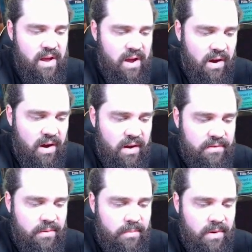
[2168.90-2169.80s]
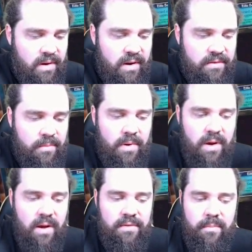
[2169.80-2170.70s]
Awesome, awesome,
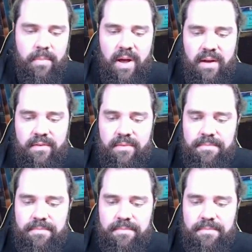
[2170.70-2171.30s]
awesome box.